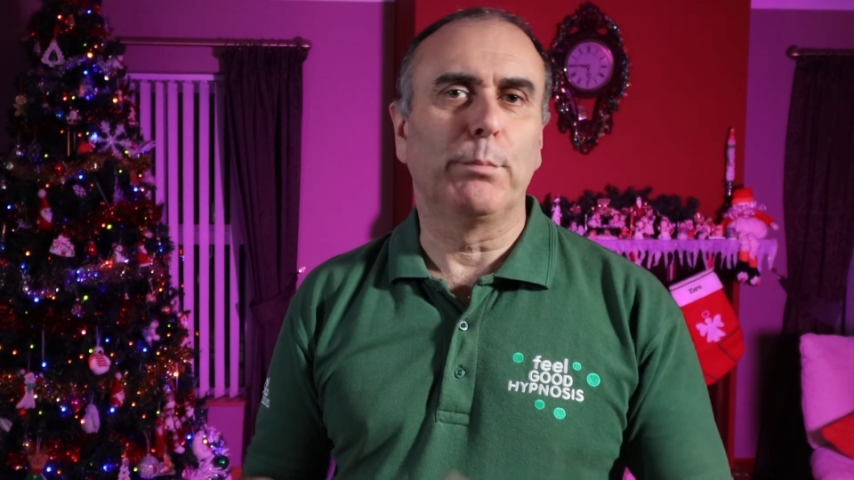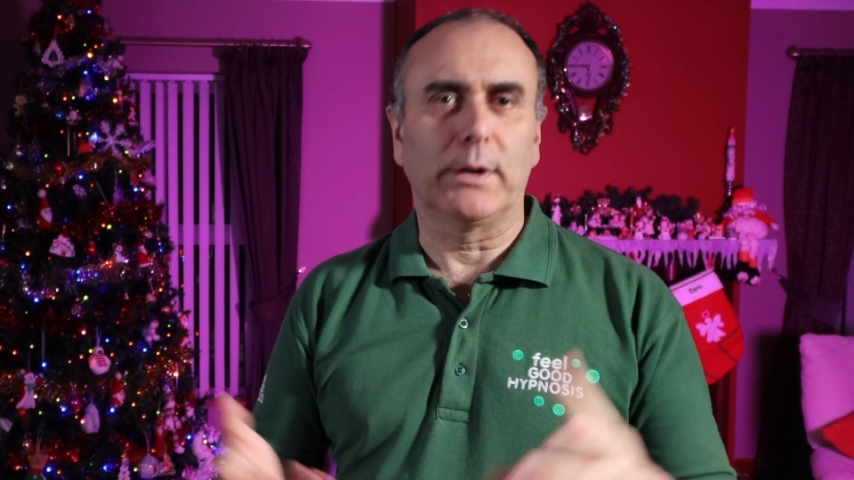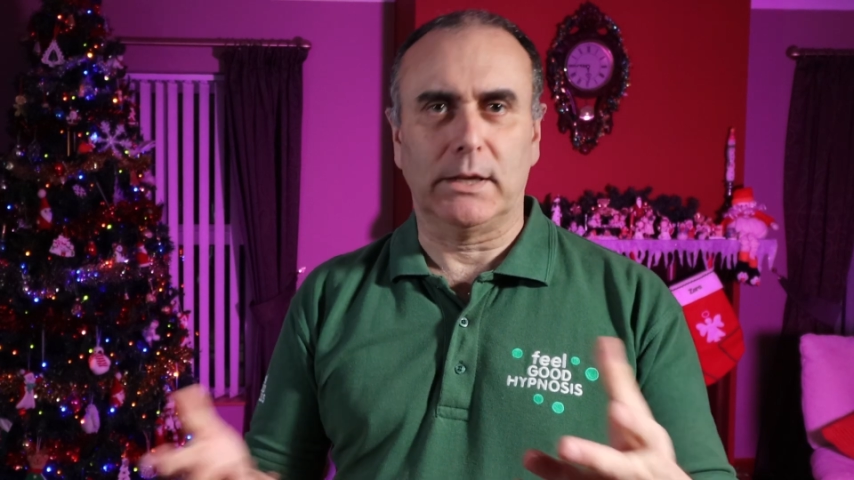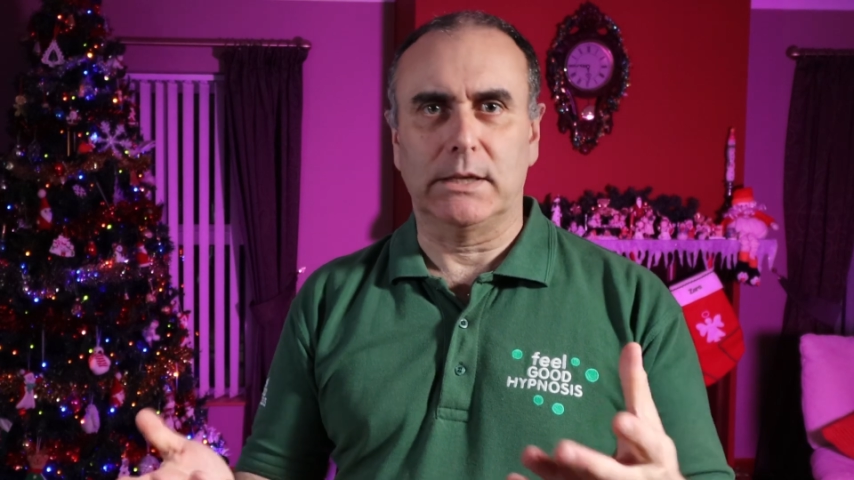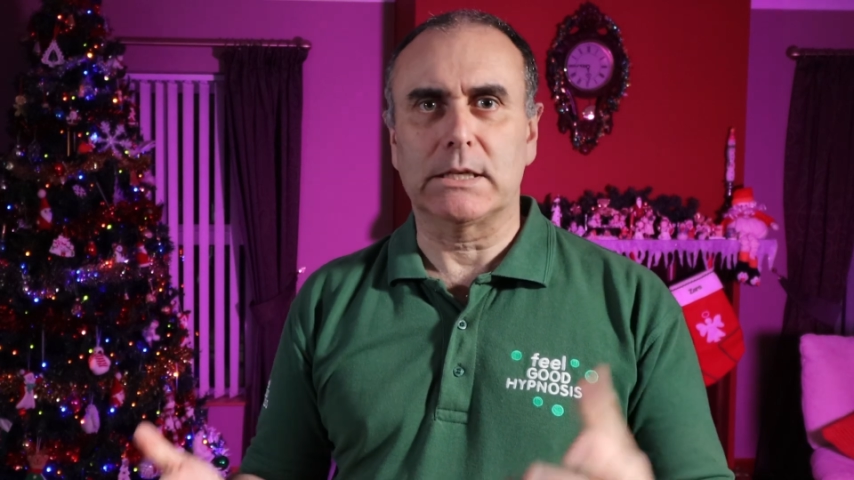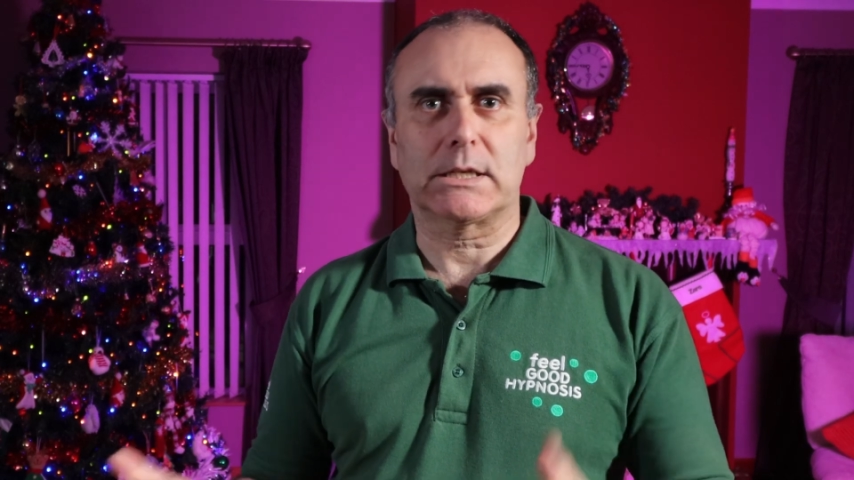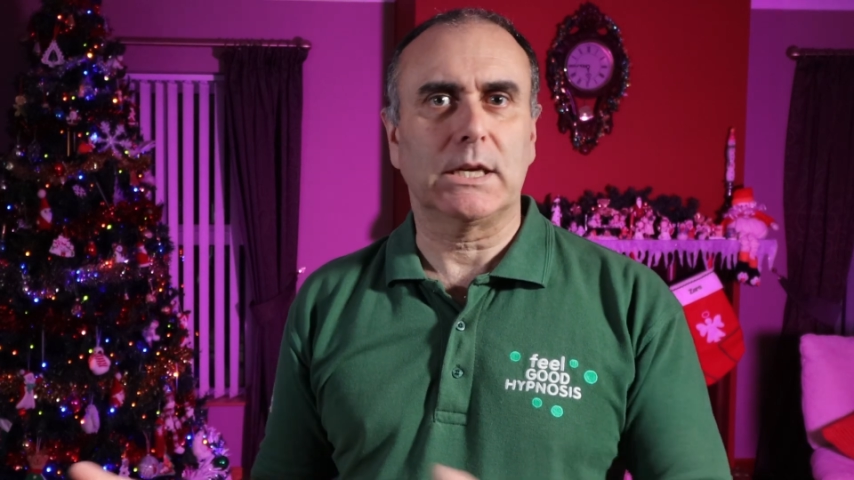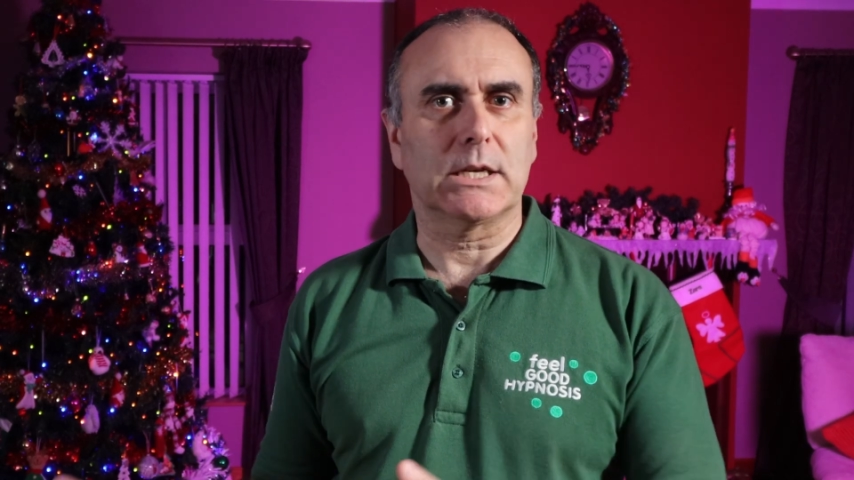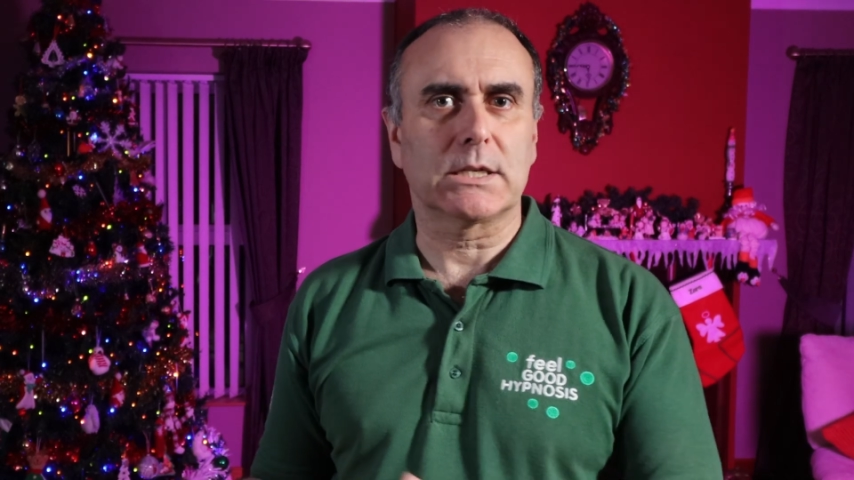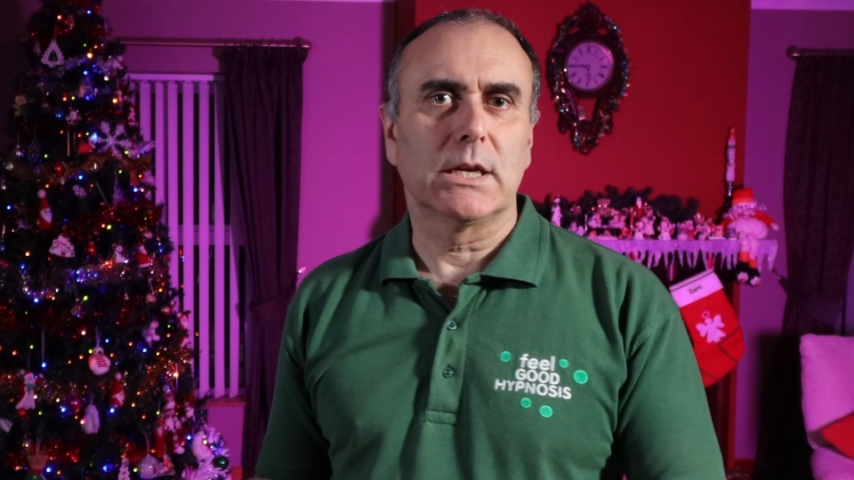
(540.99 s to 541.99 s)
But in this
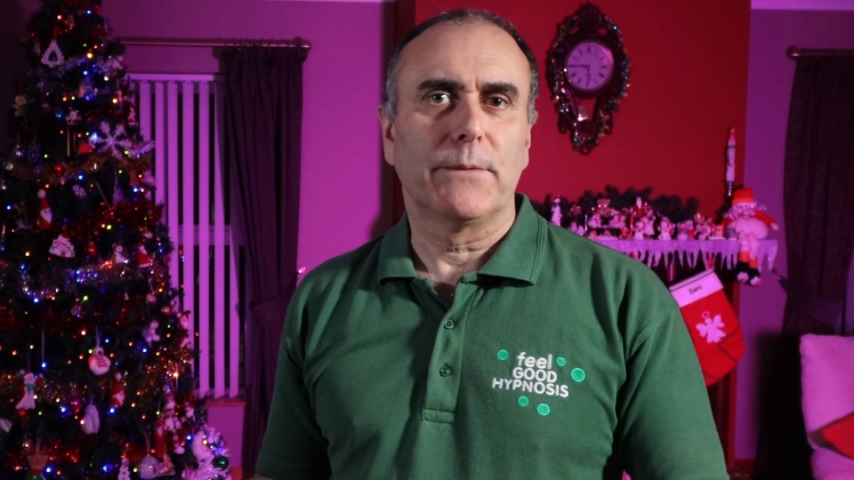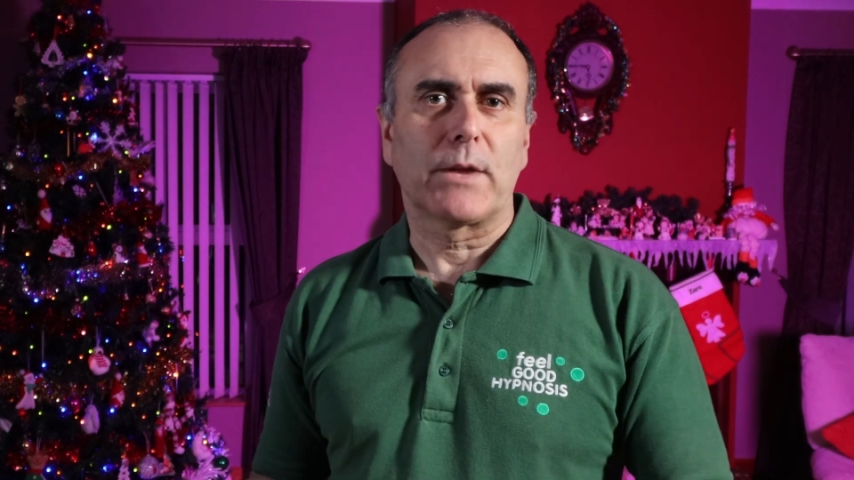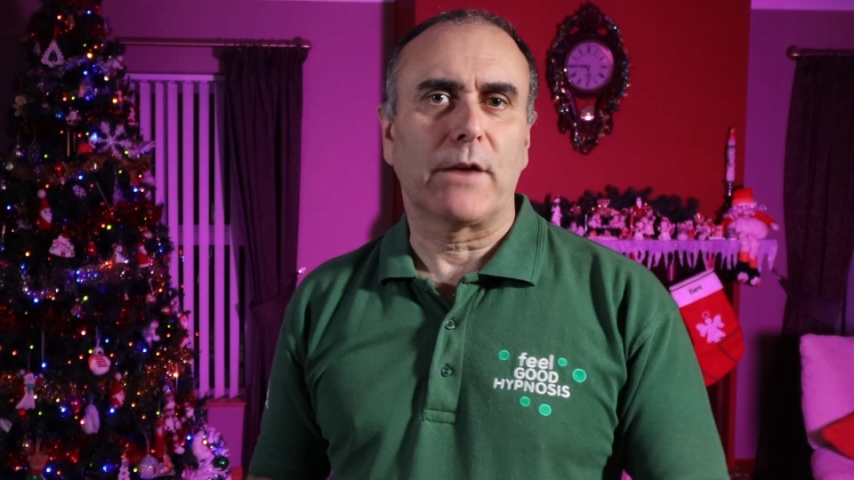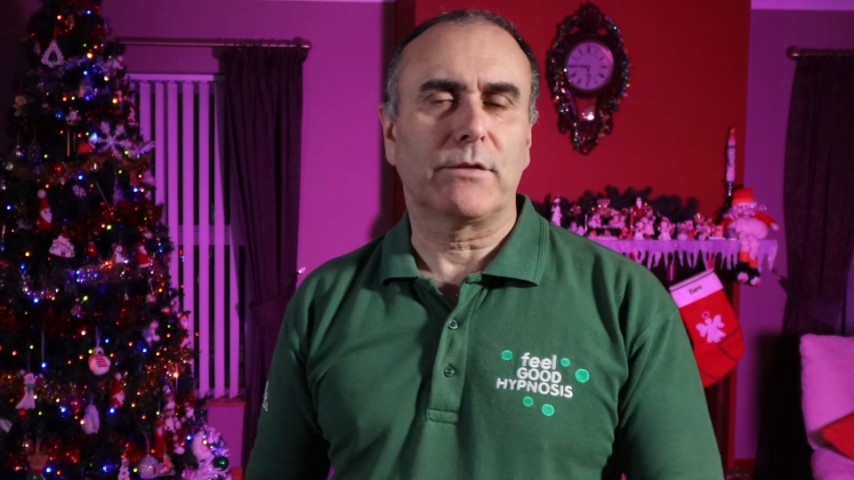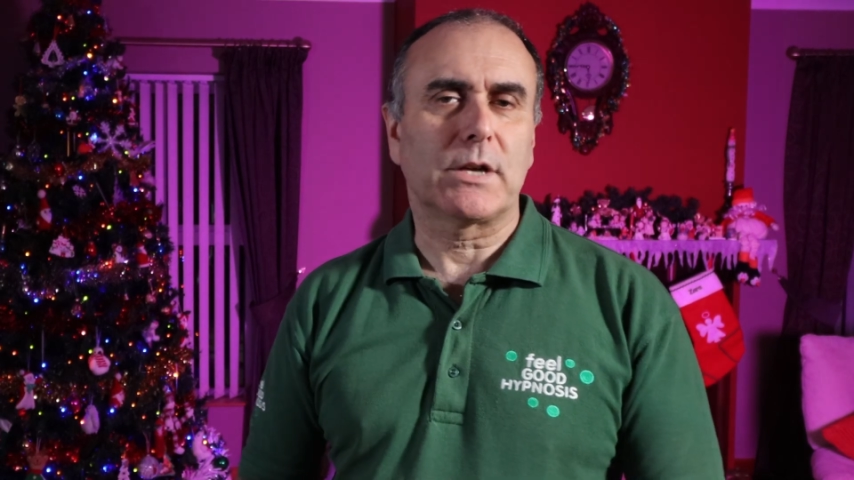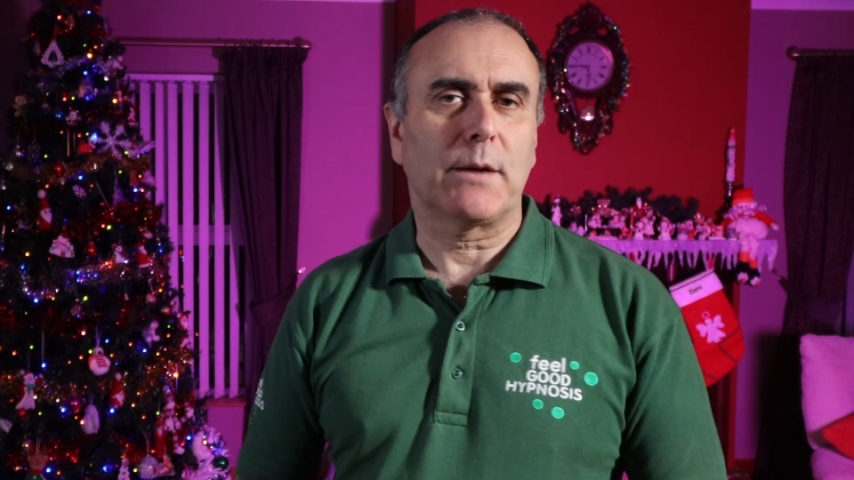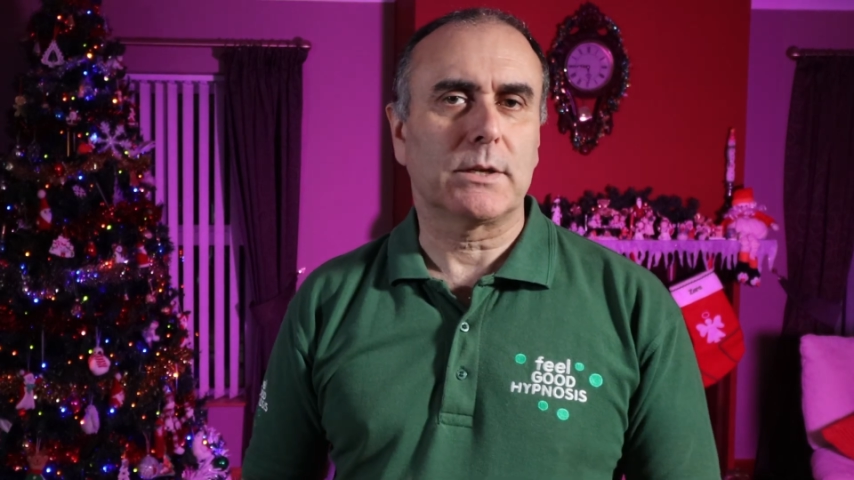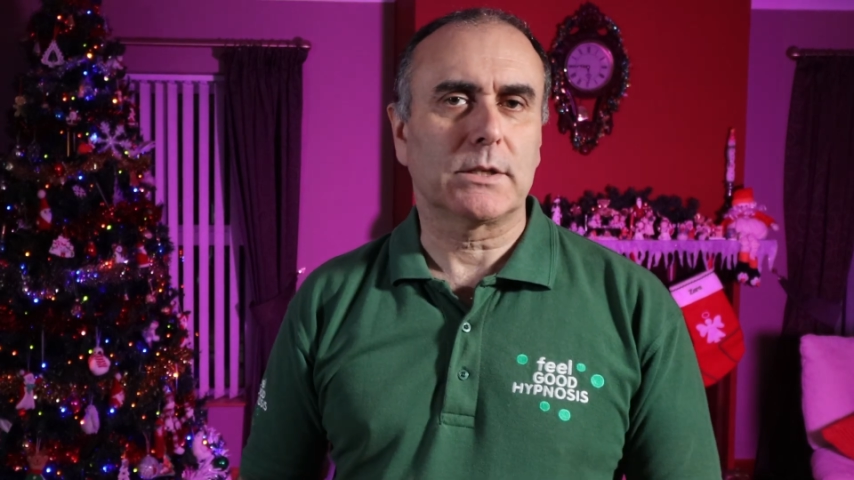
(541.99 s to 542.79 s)
case, every time I